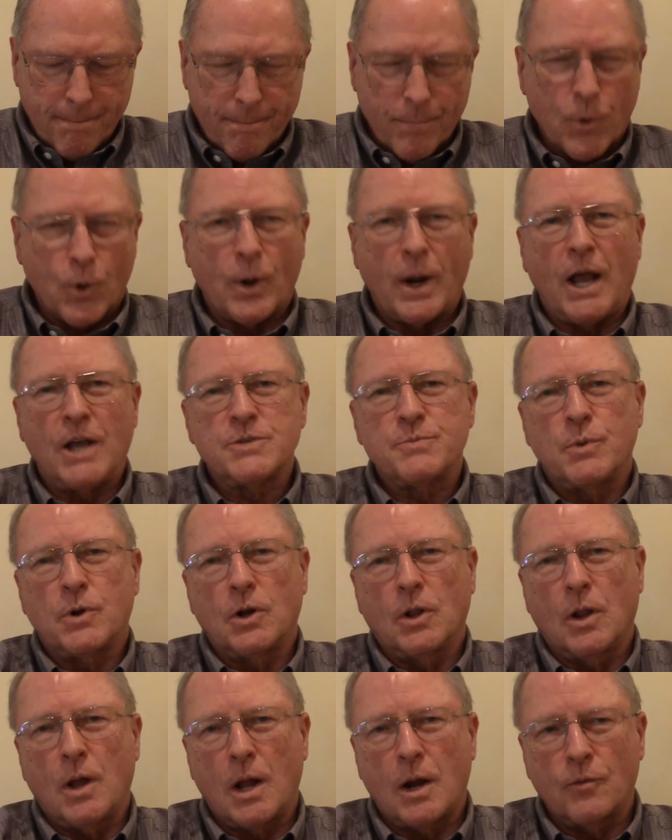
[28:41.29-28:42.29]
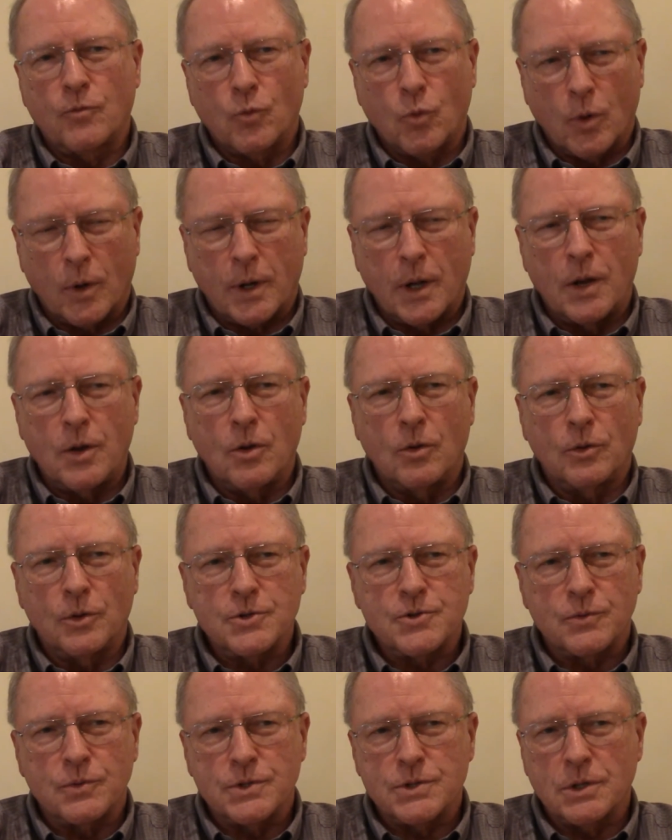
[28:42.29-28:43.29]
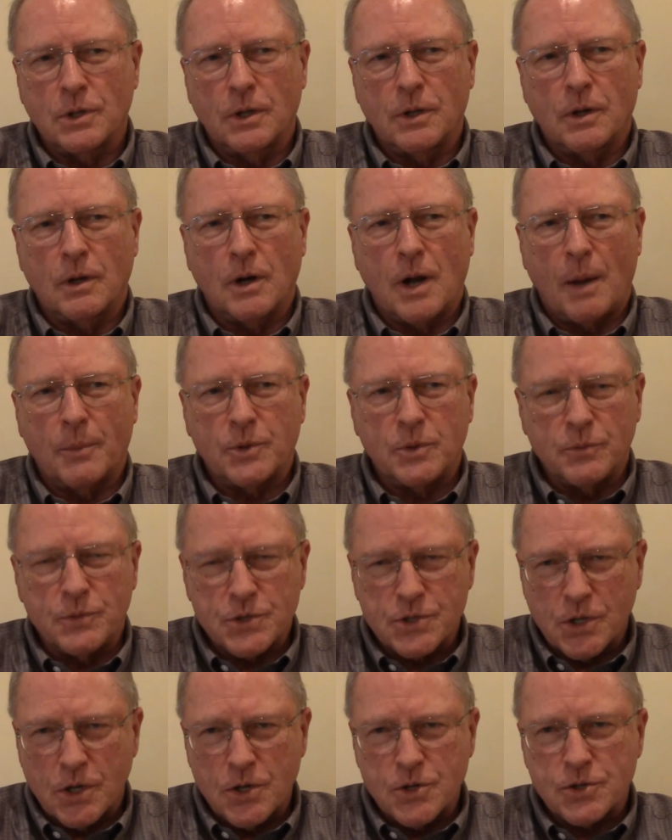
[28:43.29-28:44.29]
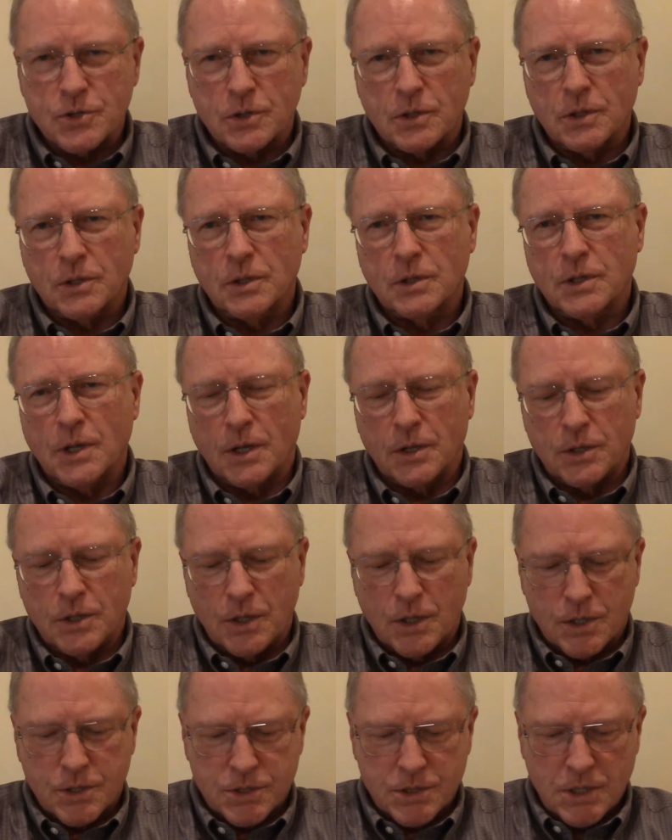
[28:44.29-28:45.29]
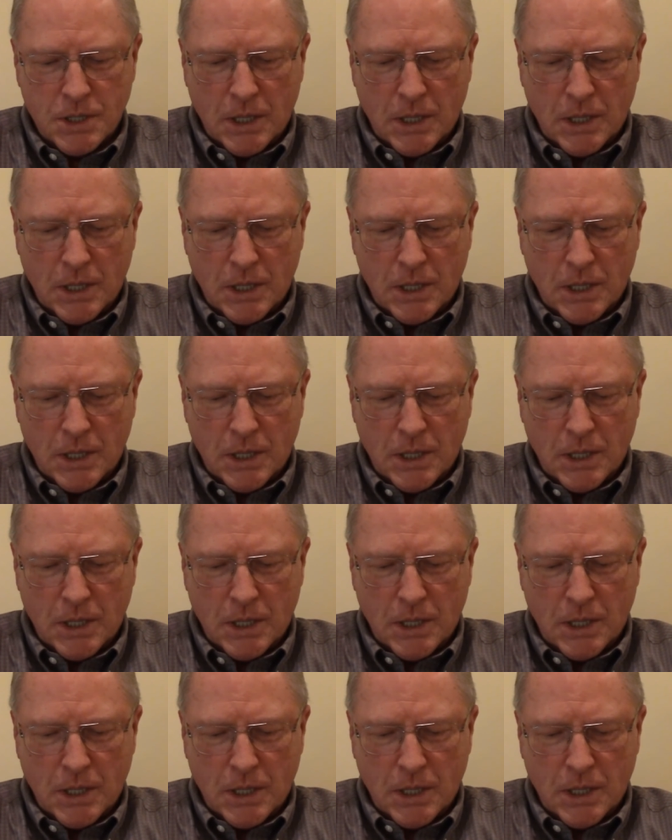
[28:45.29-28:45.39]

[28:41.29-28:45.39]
There has been a lot of work, I noticed recently, on optimization techniques.